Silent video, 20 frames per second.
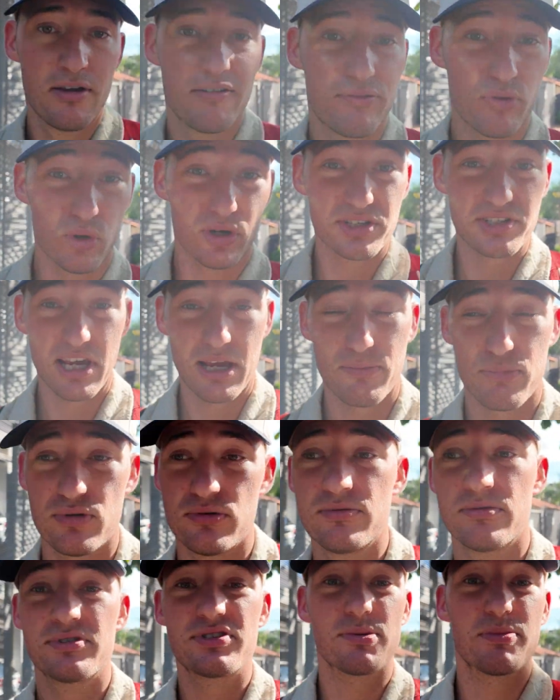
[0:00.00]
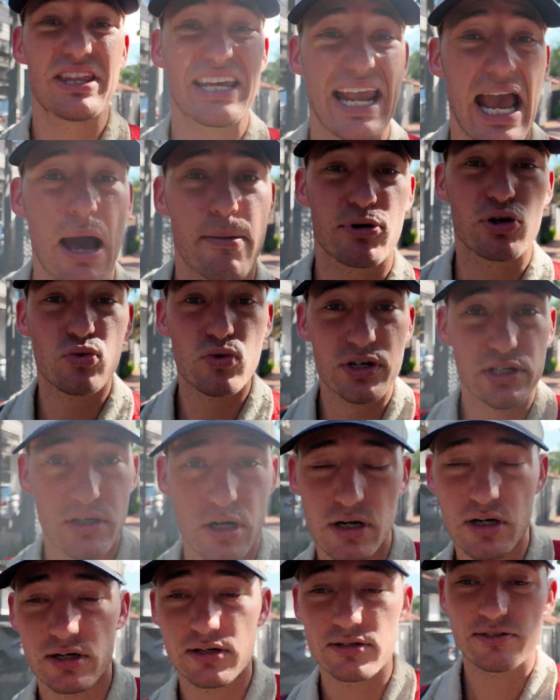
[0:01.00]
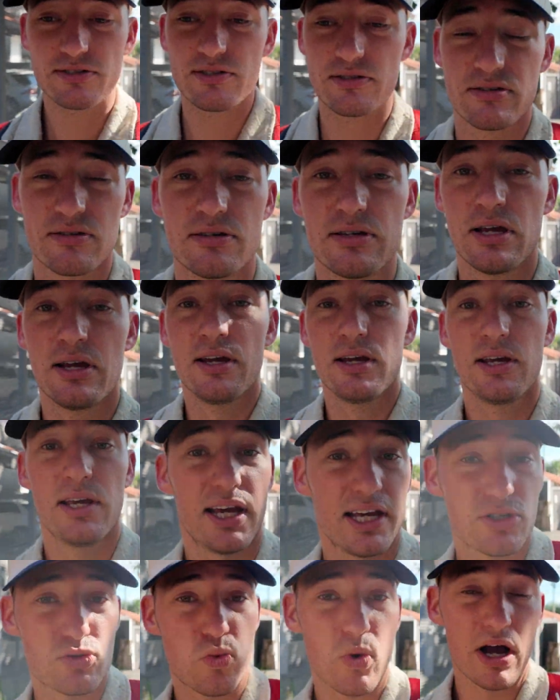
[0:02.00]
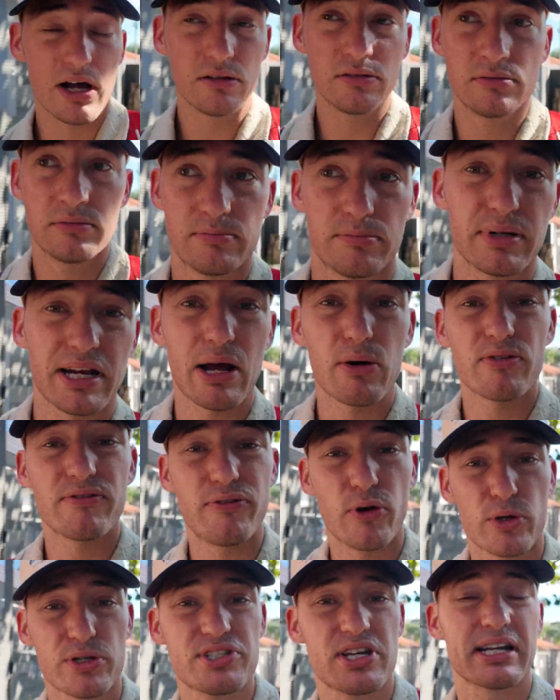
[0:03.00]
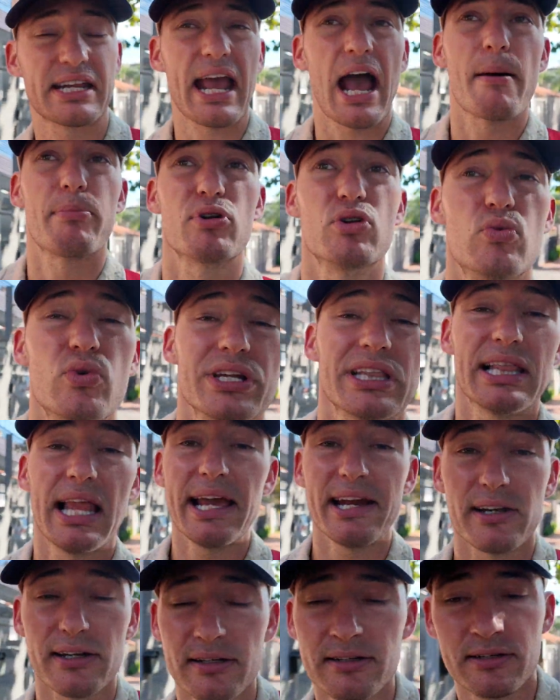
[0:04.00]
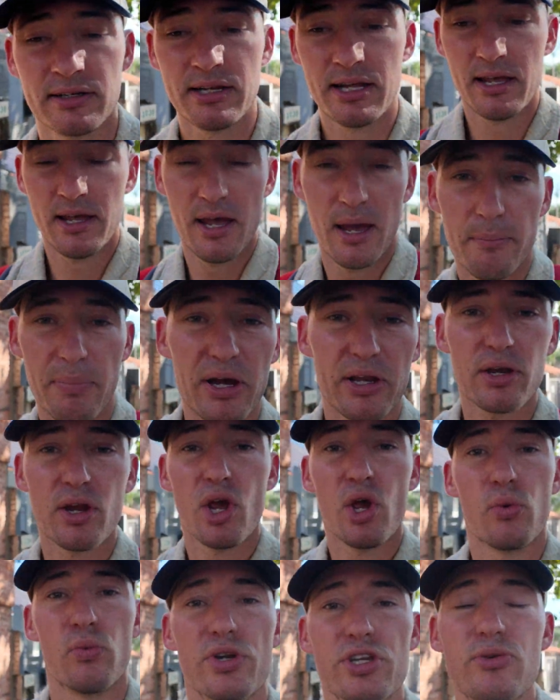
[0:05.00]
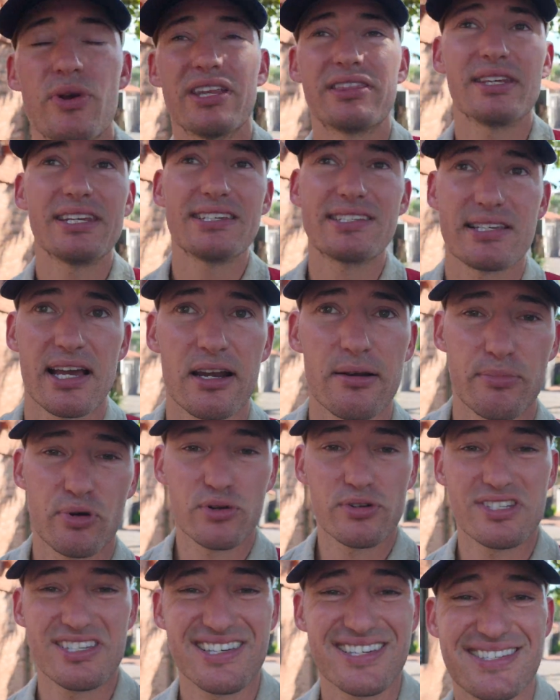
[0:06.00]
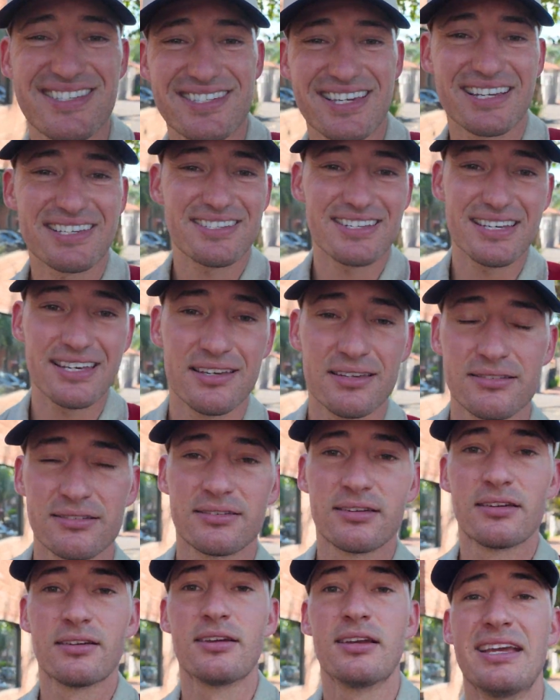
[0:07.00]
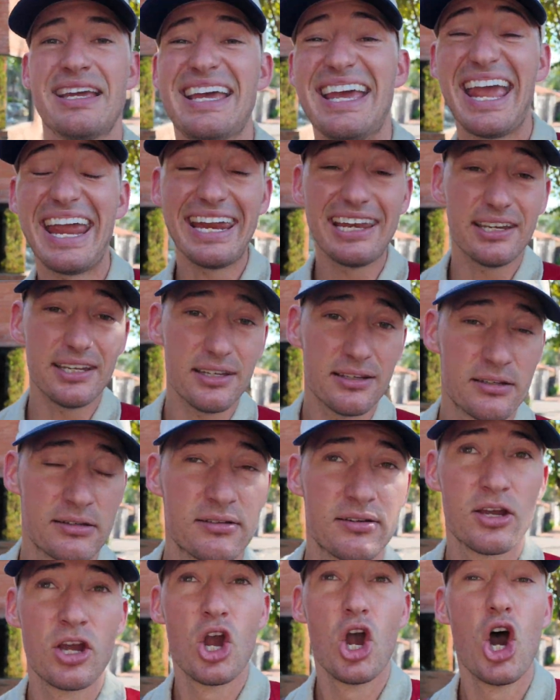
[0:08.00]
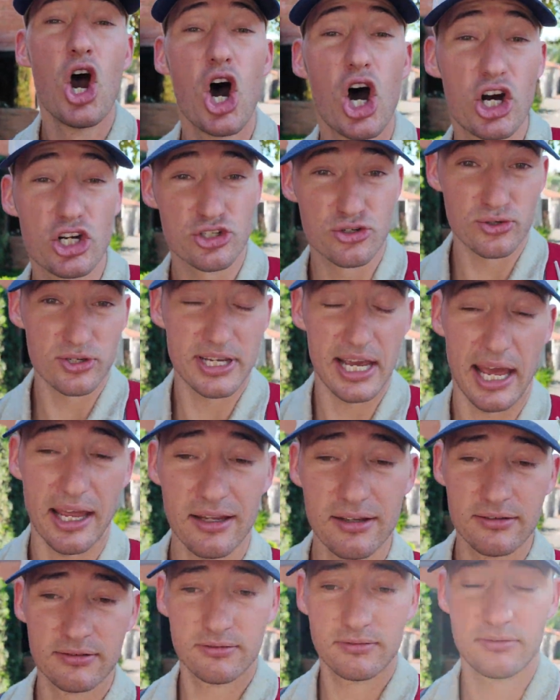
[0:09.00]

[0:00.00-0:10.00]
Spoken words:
for example, some of the Capital One cards as well, but I would focus on Capital One later. But when you hit these sign-up bonuses, 60, 80, 100K,